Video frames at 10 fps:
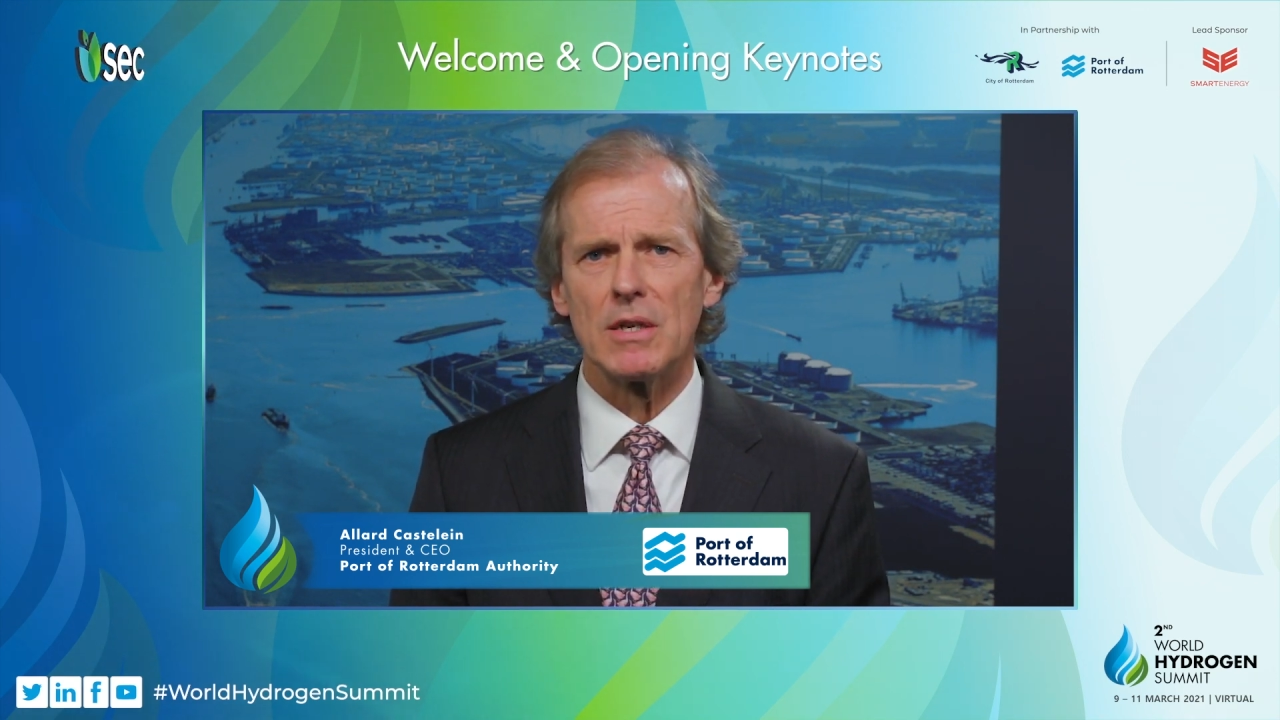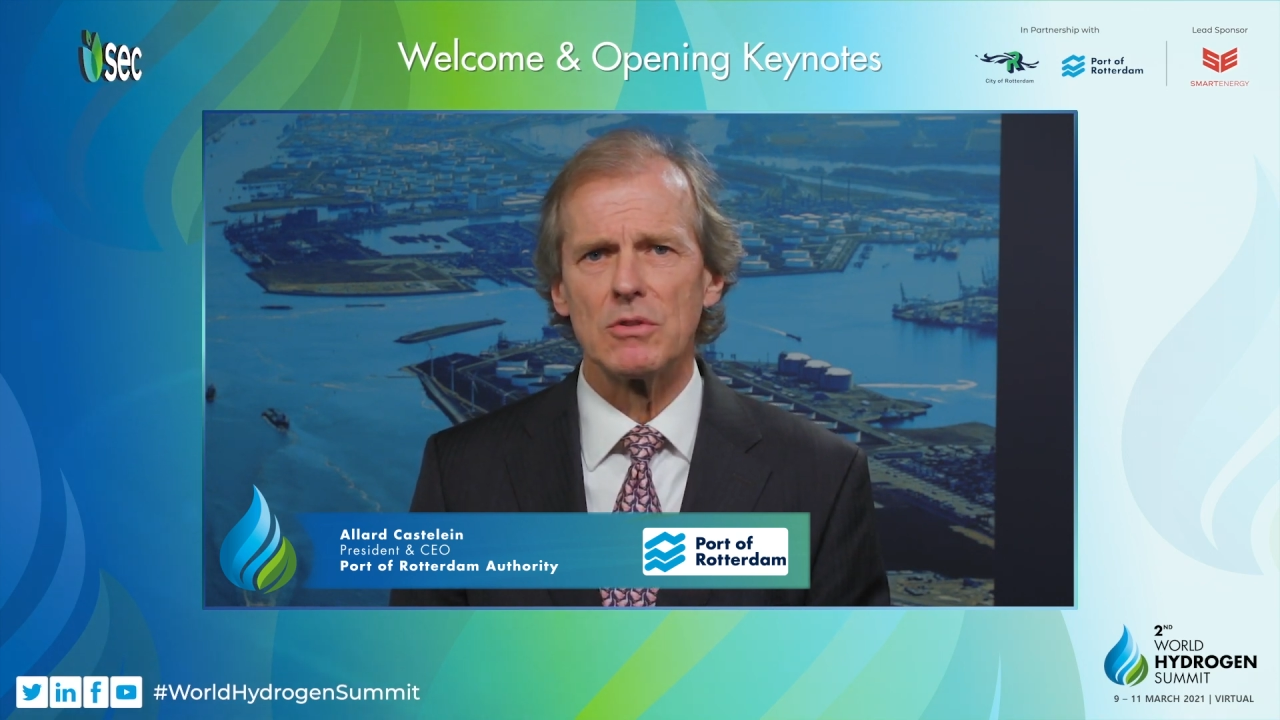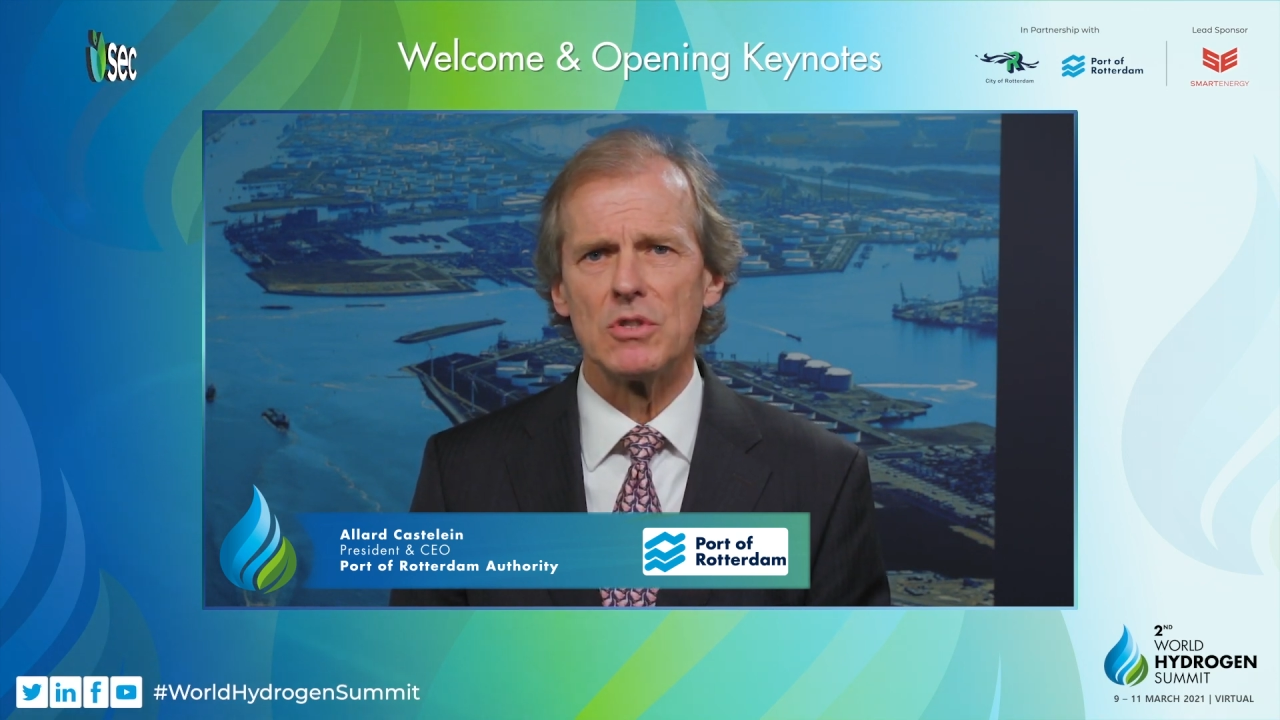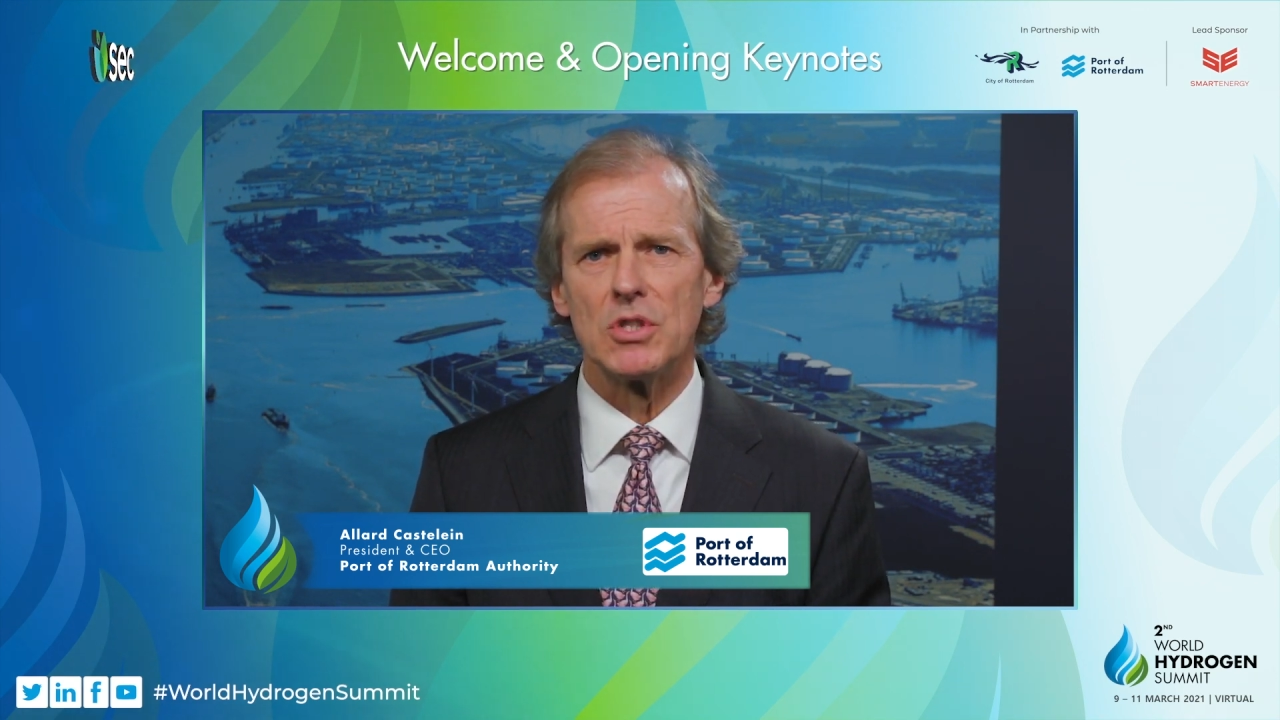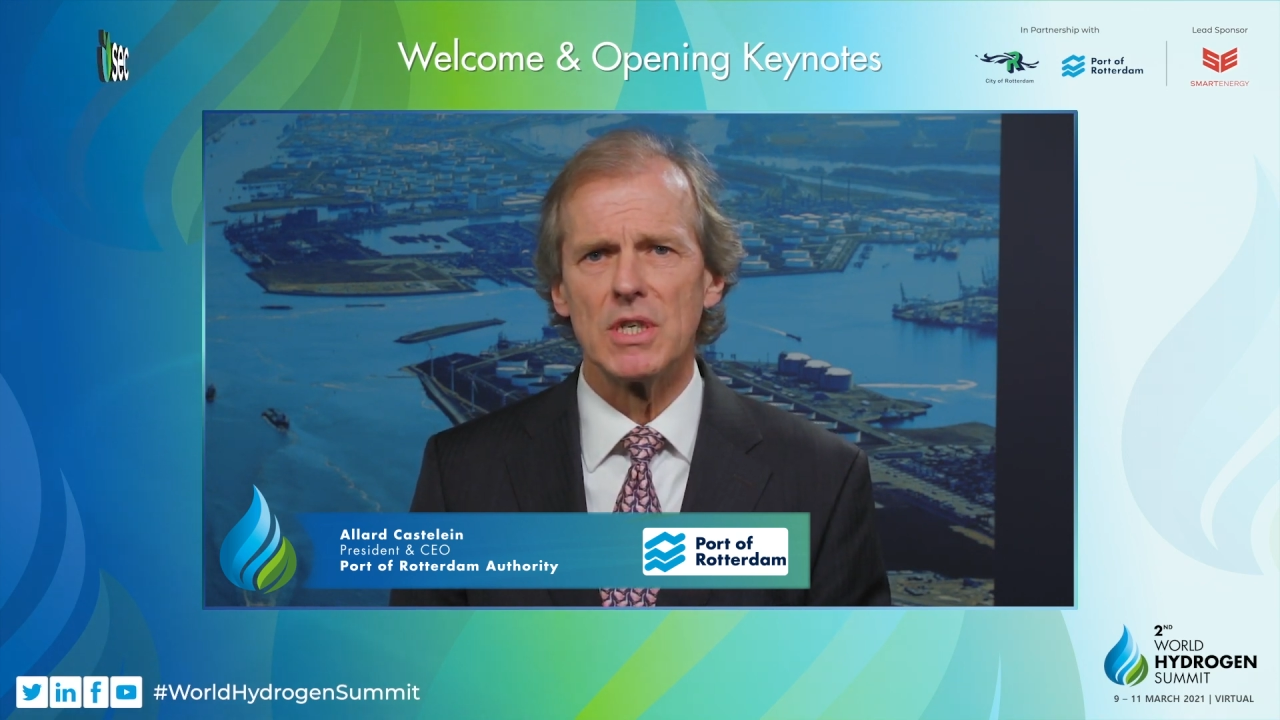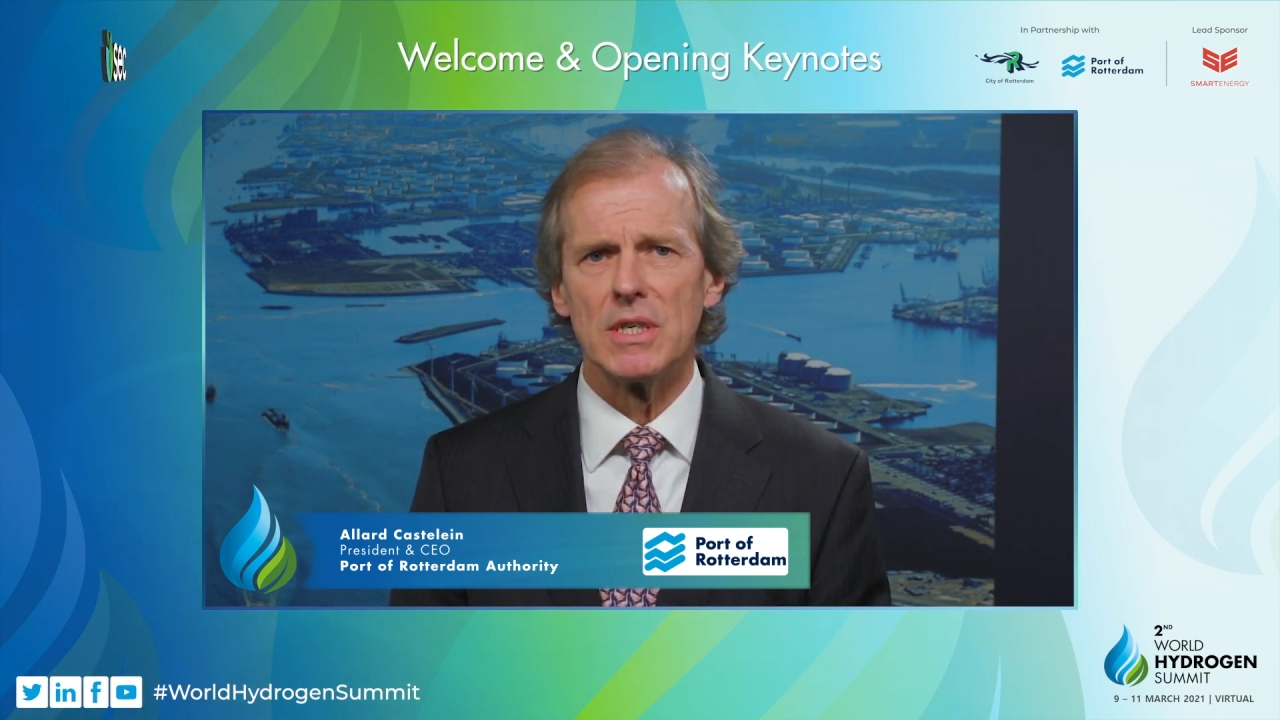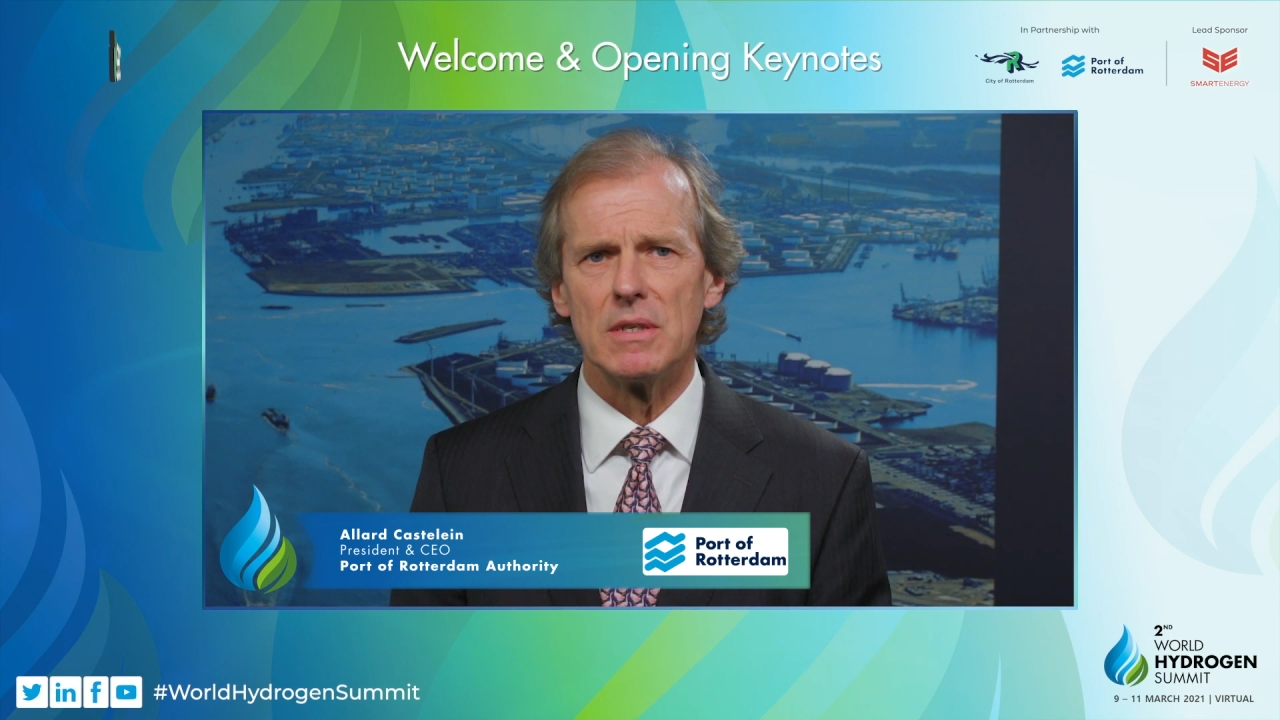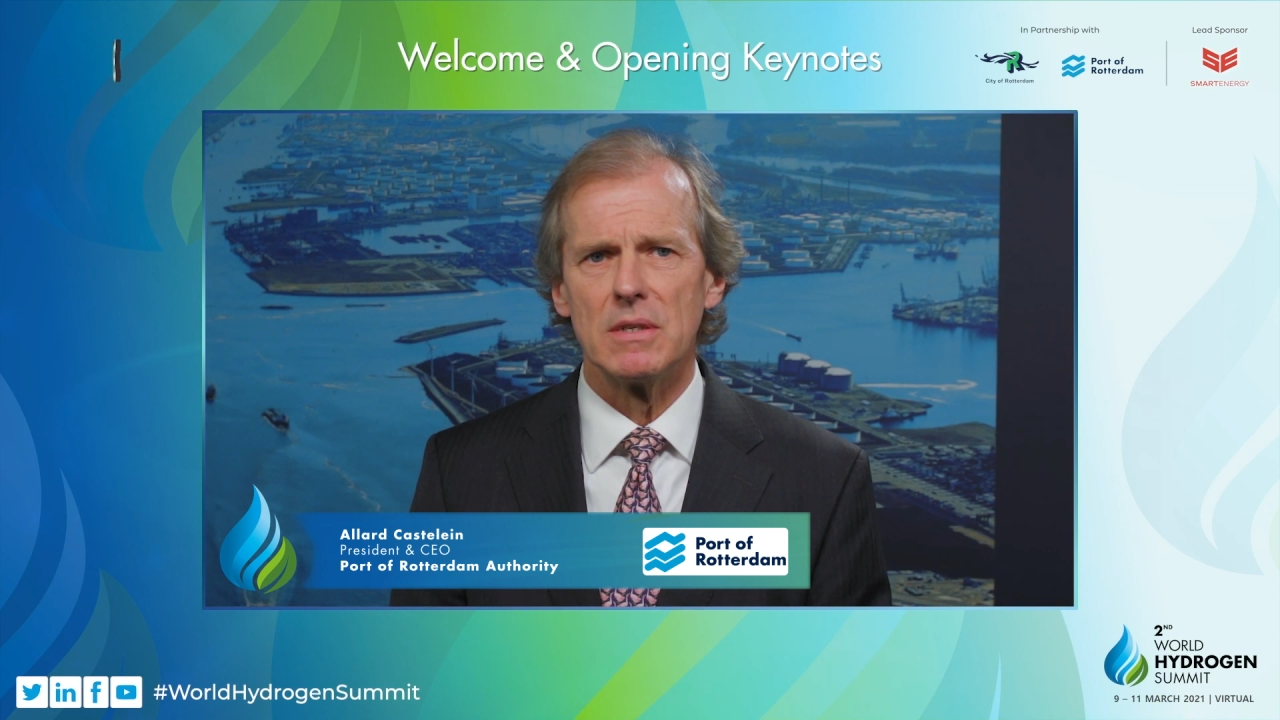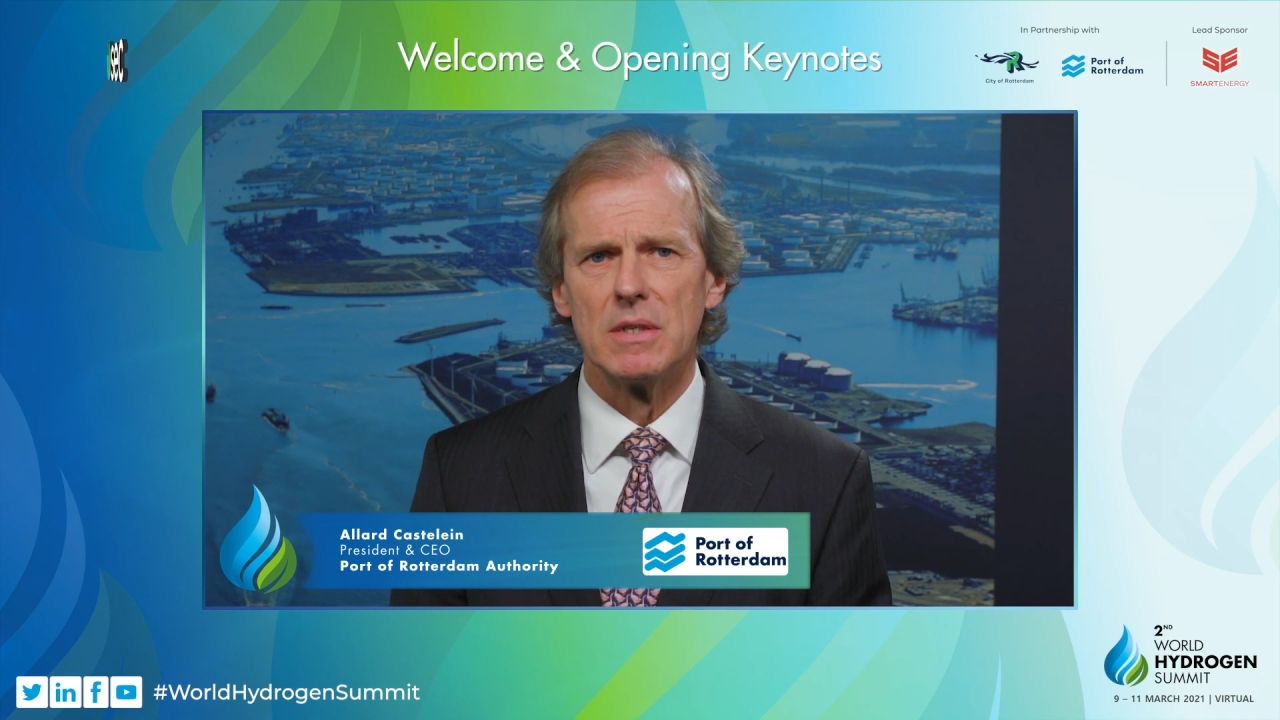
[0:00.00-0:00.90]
hydrogen chain.